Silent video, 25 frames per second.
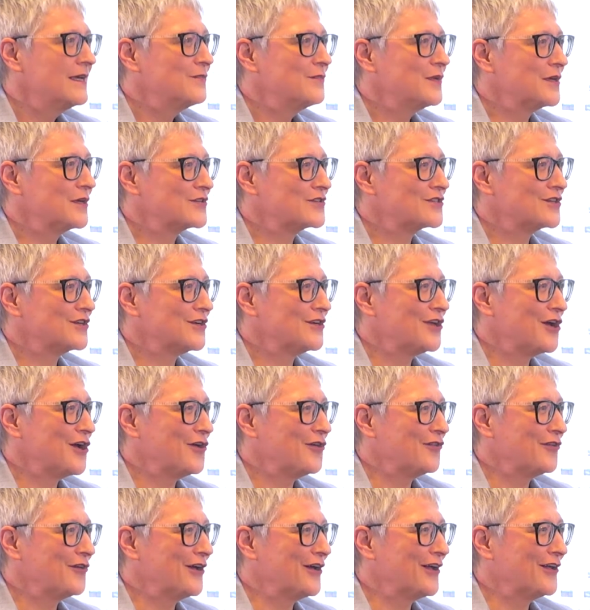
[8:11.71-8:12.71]
because I
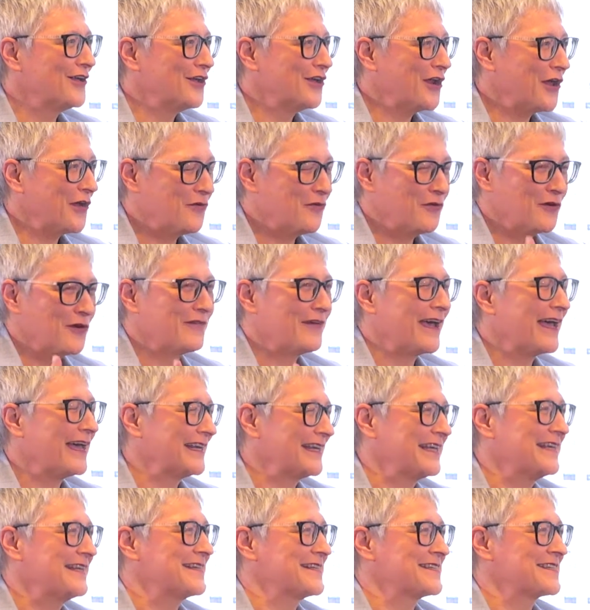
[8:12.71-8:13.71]
know that, all of our
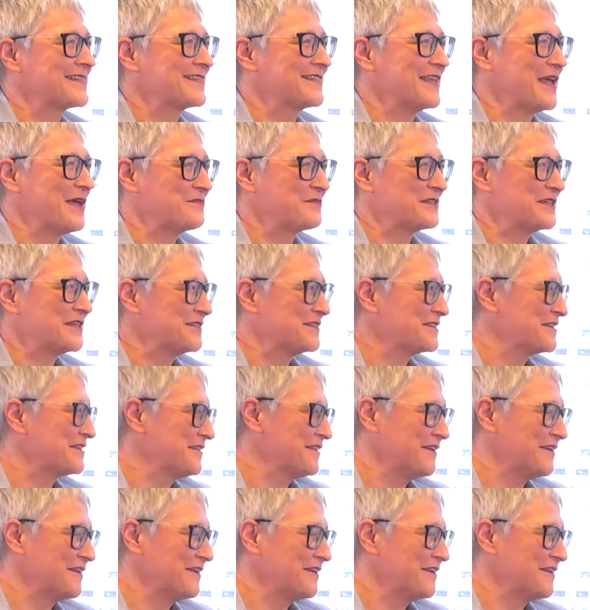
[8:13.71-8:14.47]
leaders stepped into